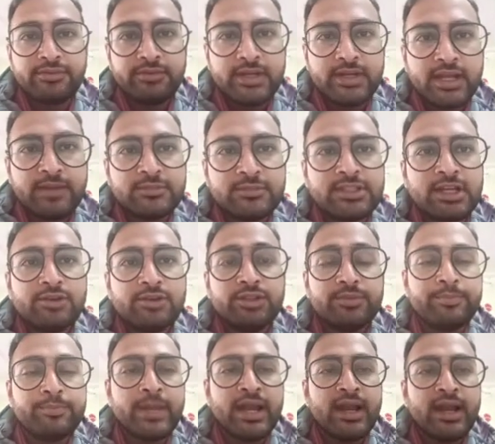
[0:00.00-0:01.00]
times, how the
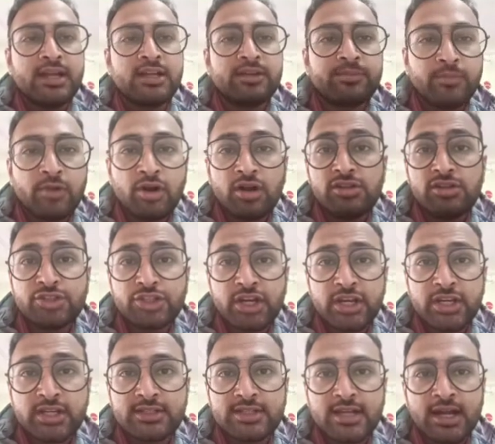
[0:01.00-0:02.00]
bat ball
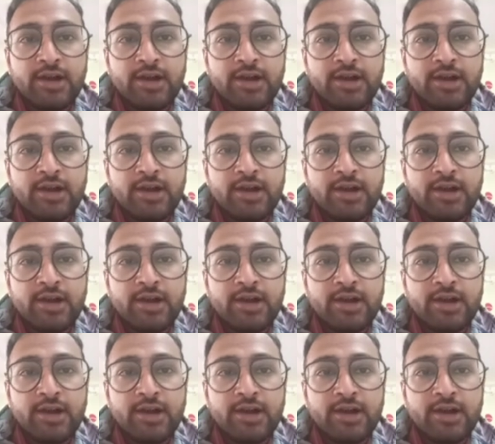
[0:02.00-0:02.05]
changed,